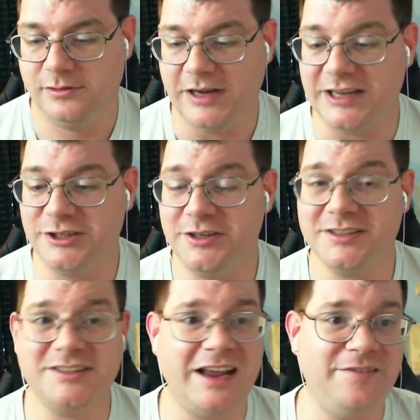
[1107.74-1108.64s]
I should have
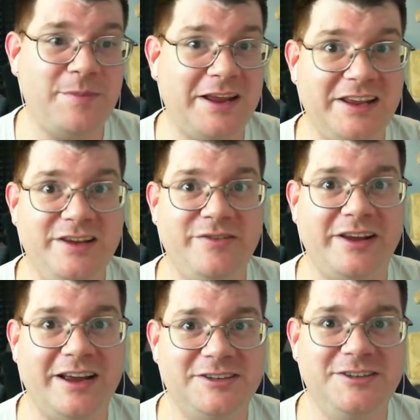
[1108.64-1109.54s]
saved my
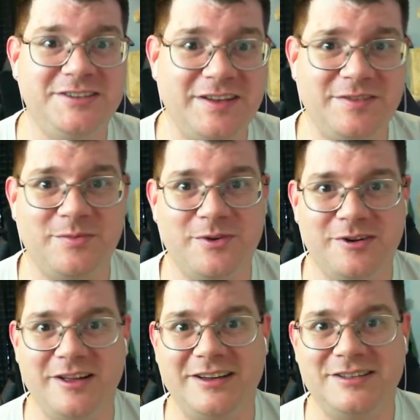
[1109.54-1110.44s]
Eevee. I should have saved the more
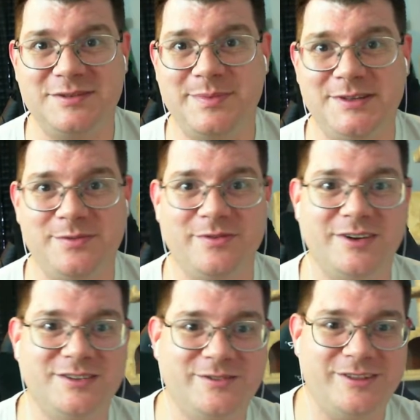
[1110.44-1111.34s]
like suspenseful
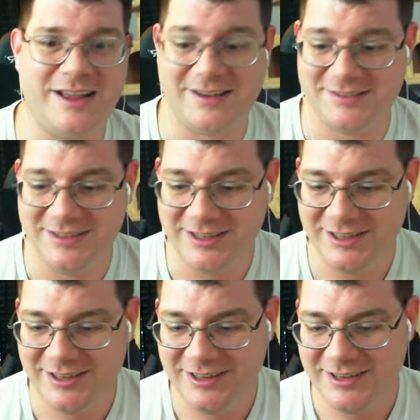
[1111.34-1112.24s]
ones for last.
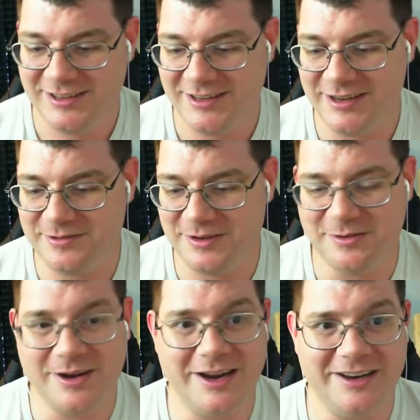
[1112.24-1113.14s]
I don't know
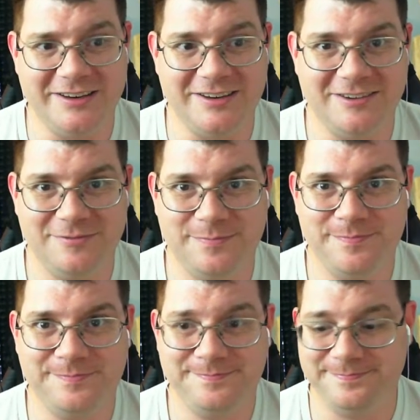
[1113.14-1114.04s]
why I didn't.
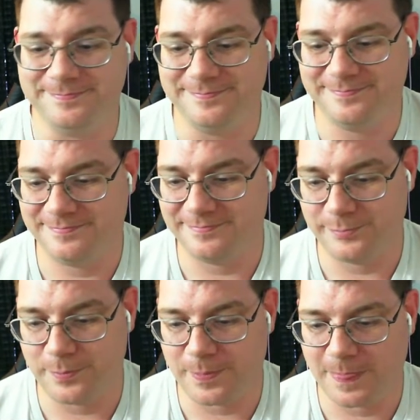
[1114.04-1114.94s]
Hmm.
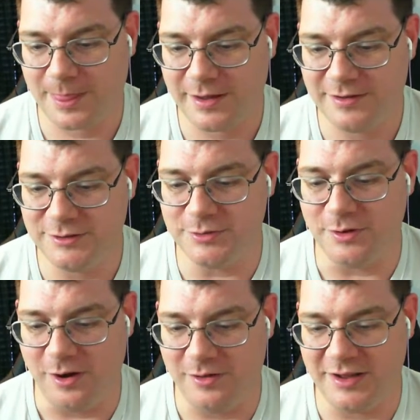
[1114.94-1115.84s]
Doing
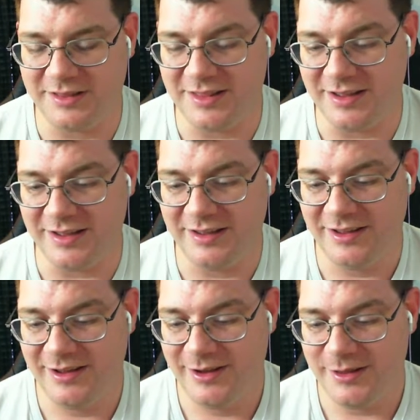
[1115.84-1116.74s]
all like the
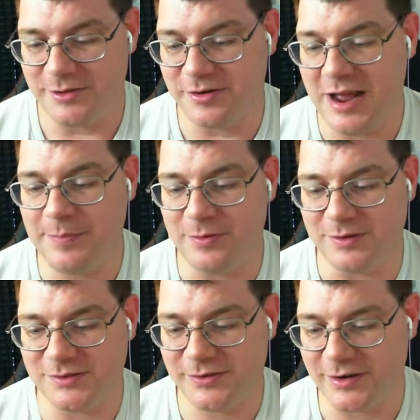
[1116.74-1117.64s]
the crappy
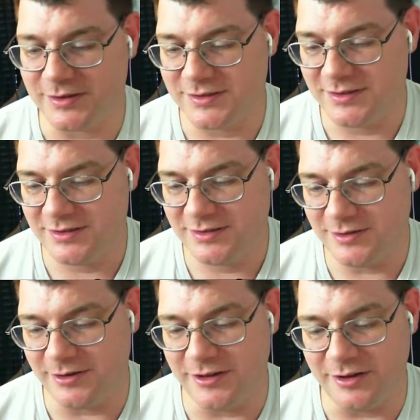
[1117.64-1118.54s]
ones first
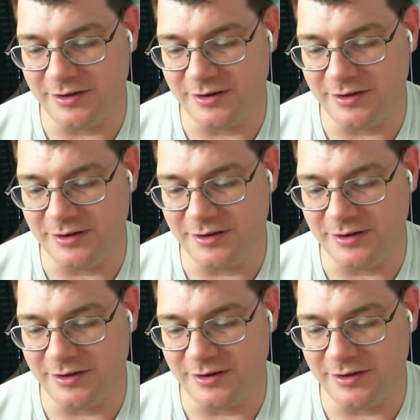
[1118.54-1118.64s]
or the